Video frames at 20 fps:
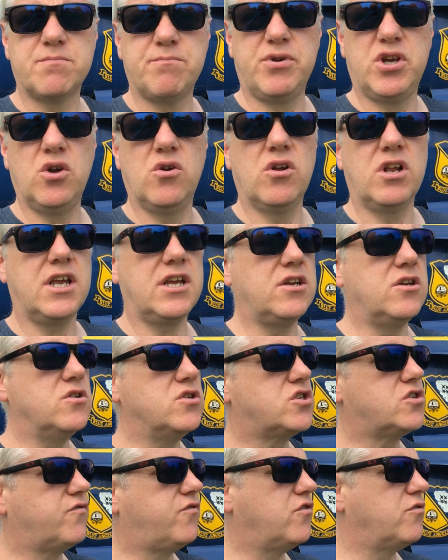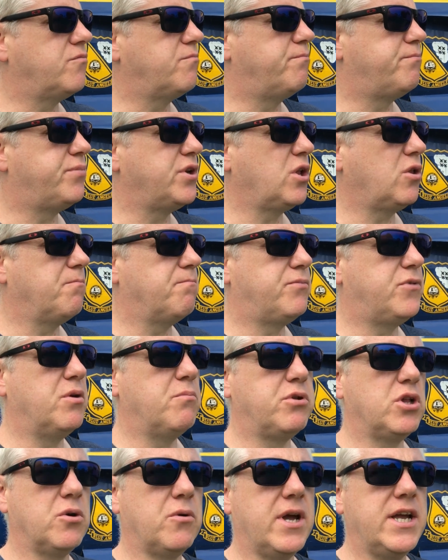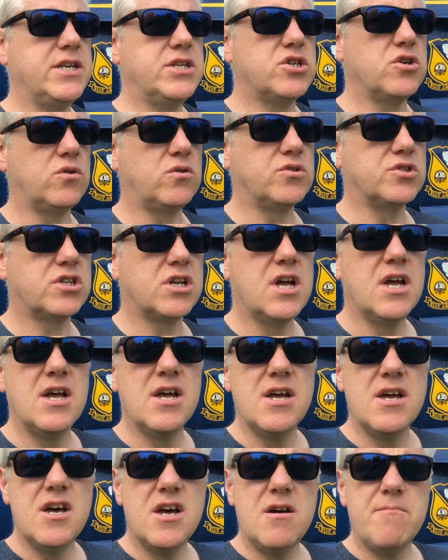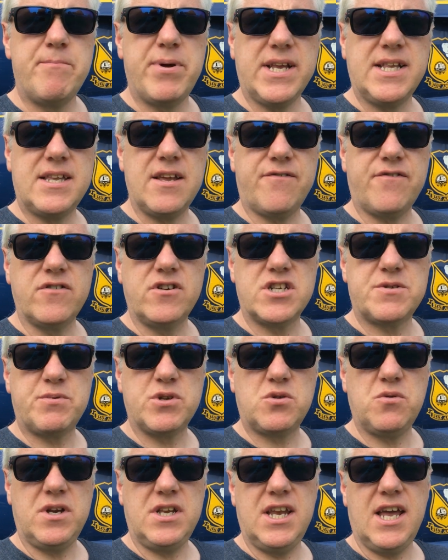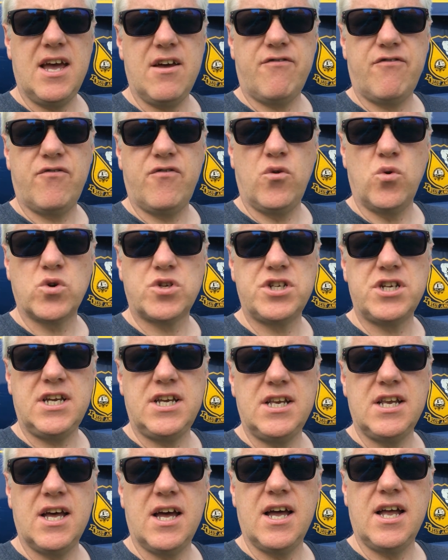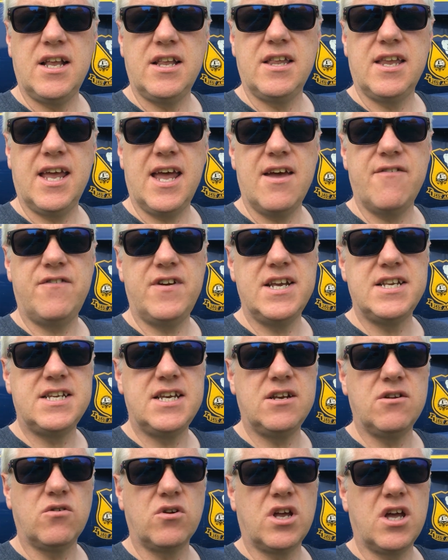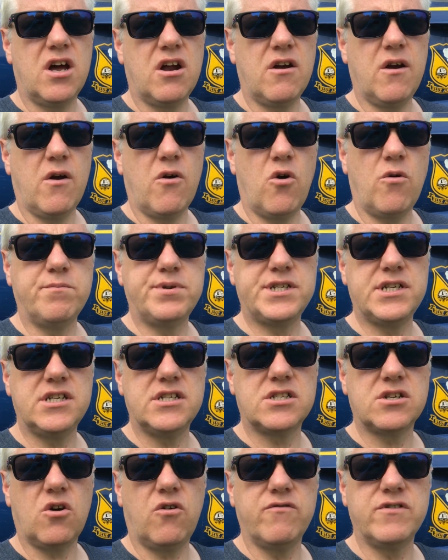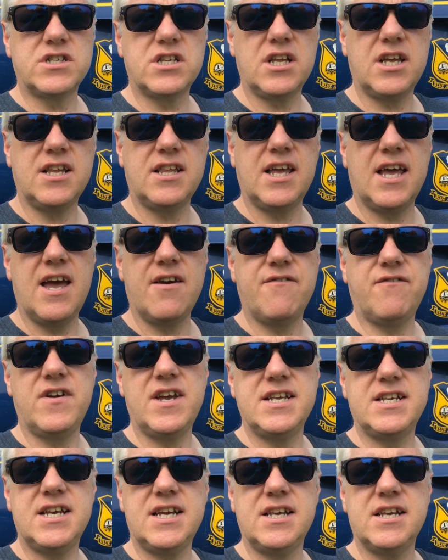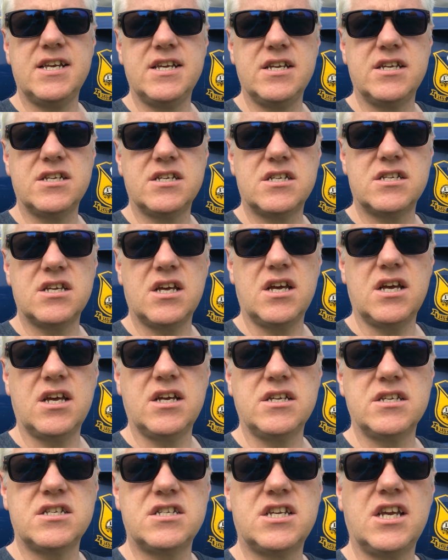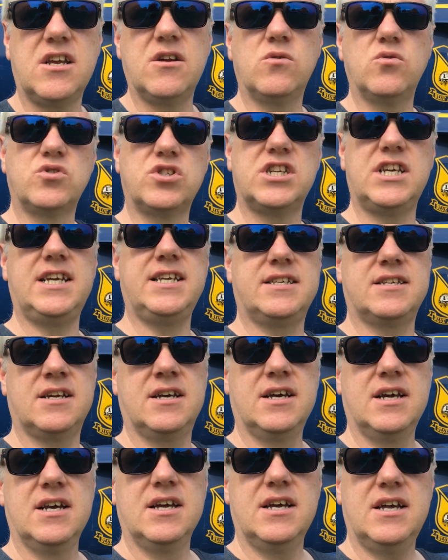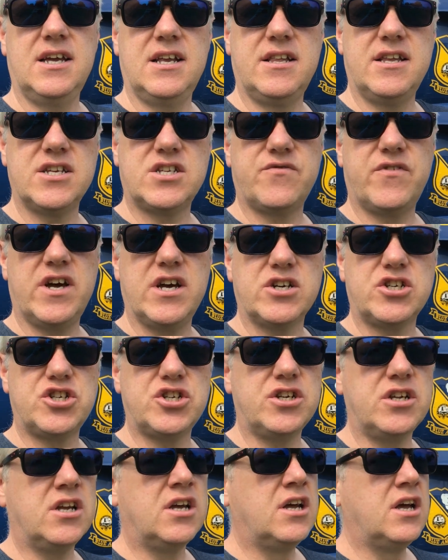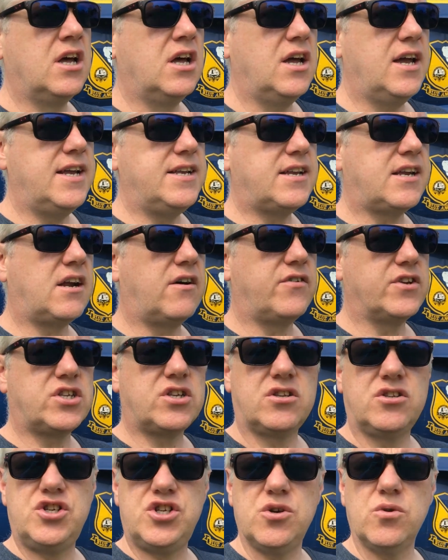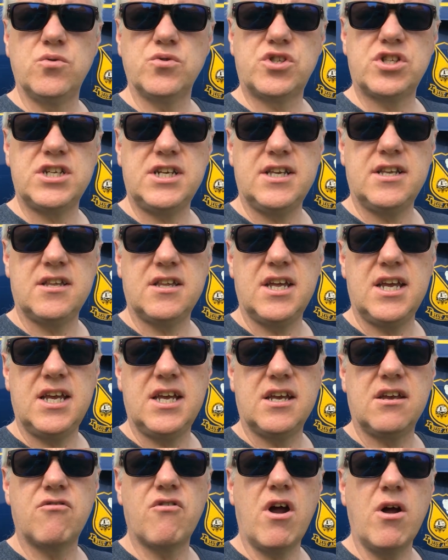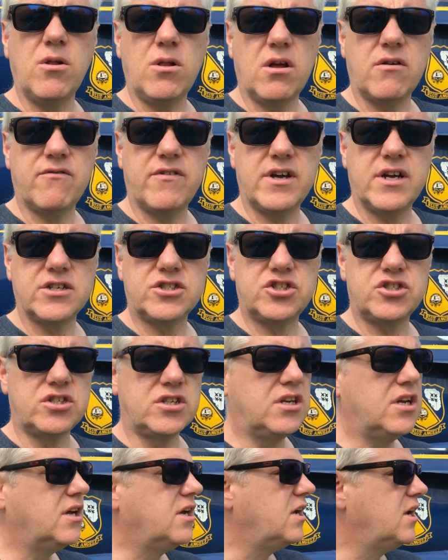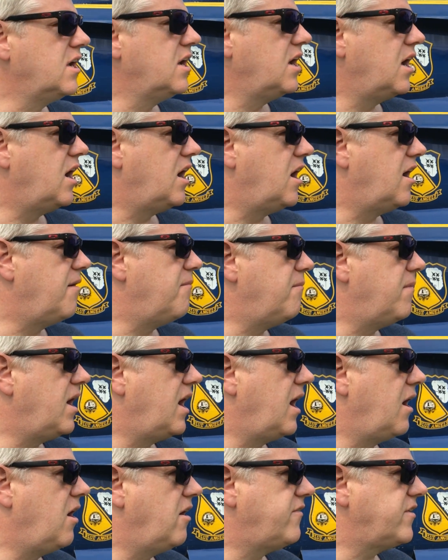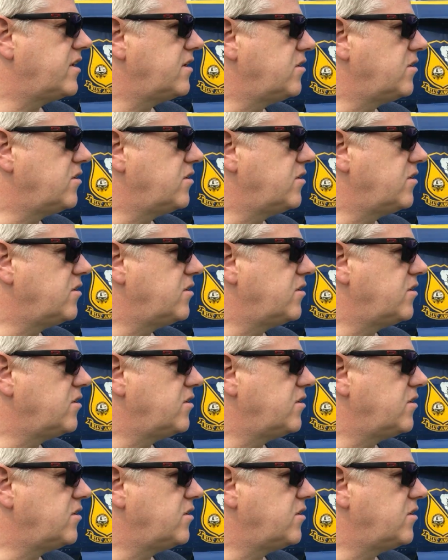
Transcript: purely used for the Blue Angels. Big difference between the F-14 and the F-18 on carrier ops is obviously the F-18 is single seat in this version. It did have a dual seat, the Growler version. However,